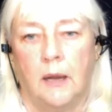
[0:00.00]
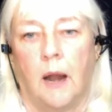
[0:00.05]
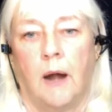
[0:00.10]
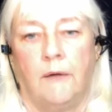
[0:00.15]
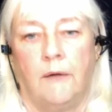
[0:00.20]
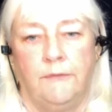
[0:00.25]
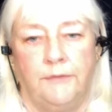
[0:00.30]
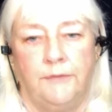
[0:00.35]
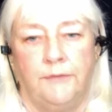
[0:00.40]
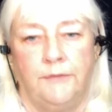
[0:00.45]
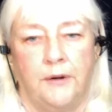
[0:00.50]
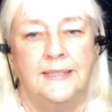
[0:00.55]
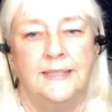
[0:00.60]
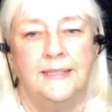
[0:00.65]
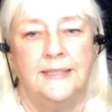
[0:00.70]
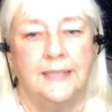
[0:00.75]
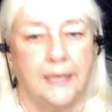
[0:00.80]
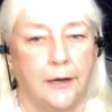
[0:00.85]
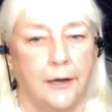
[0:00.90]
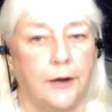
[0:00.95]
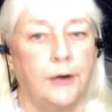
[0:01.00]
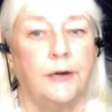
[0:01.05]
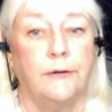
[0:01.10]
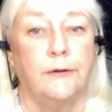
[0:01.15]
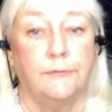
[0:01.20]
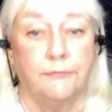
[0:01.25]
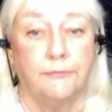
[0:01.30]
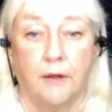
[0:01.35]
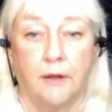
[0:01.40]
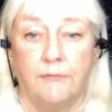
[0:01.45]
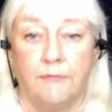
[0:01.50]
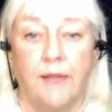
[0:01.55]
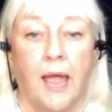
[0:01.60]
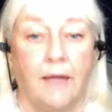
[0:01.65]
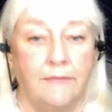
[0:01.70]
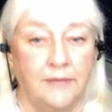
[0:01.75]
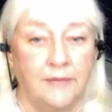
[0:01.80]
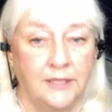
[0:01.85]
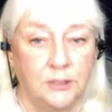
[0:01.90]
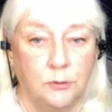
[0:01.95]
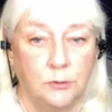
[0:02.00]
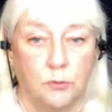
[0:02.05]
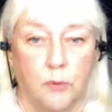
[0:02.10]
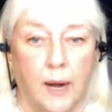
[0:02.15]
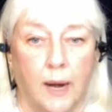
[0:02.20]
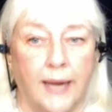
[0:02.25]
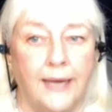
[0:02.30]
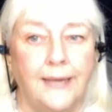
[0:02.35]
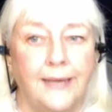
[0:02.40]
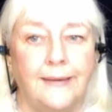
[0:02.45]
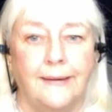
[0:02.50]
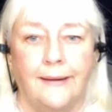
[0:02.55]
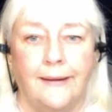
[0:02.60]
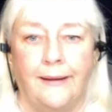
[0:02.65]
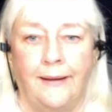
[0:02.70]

are very scared of having to write,